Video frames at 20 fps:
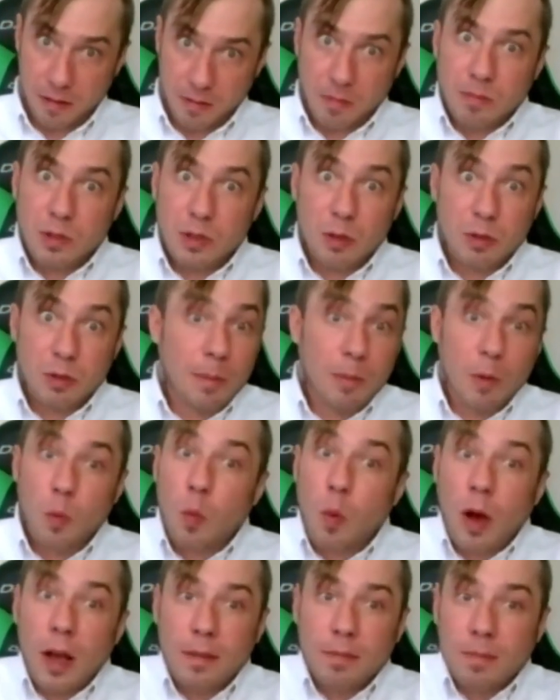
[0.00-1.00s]
So number
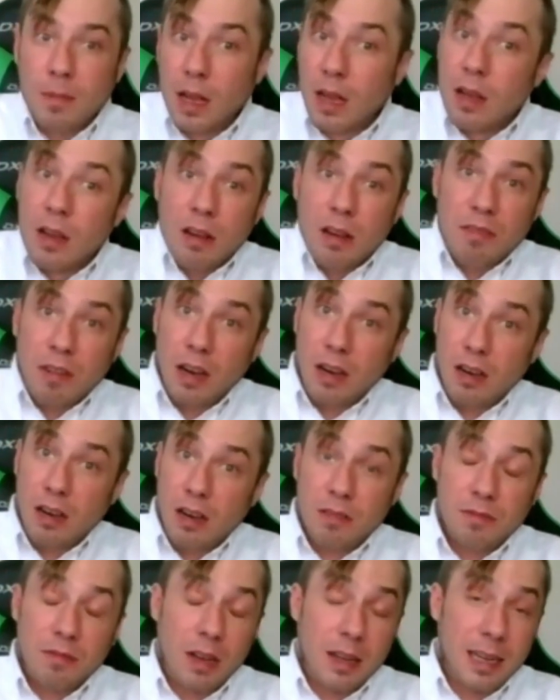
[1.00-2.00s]
one,
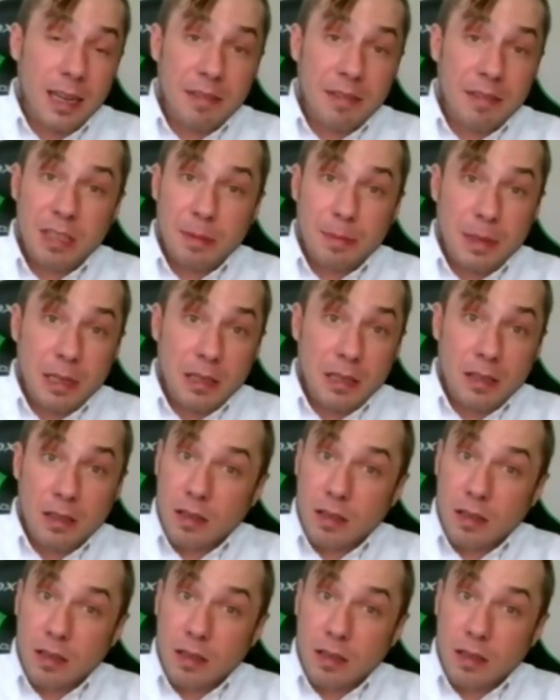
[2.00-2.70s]
an FTP